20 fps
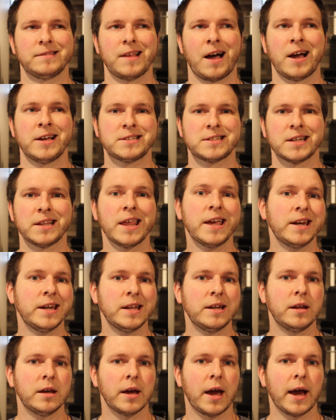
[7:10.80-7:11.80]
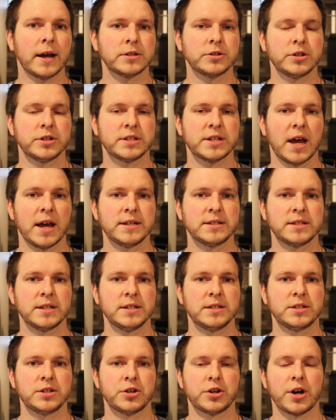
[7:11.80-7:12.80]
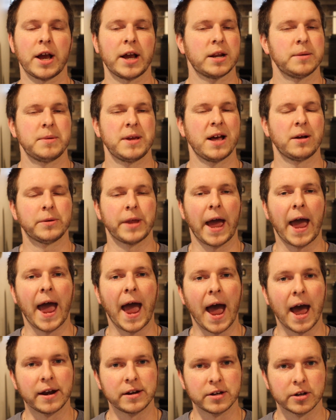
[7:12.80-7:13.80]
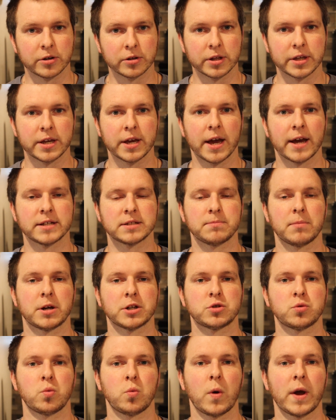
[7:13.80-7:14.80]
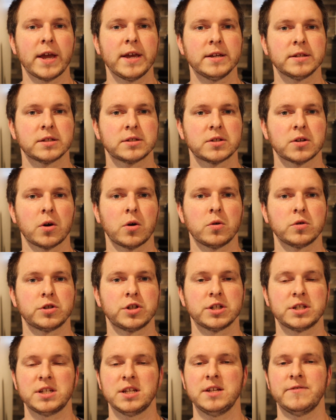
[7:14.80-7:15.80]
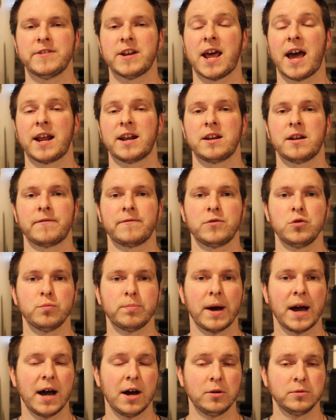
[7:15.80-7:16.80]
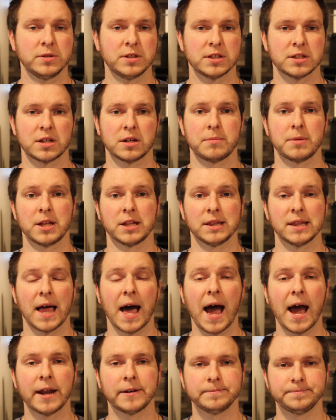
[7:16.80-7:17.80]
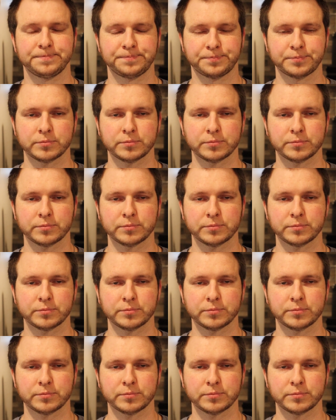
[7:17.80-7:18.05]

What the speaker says: isolated exercises, you're not going to be able to add nearly as much weight. So just even adding a few pounds is going to be a lot.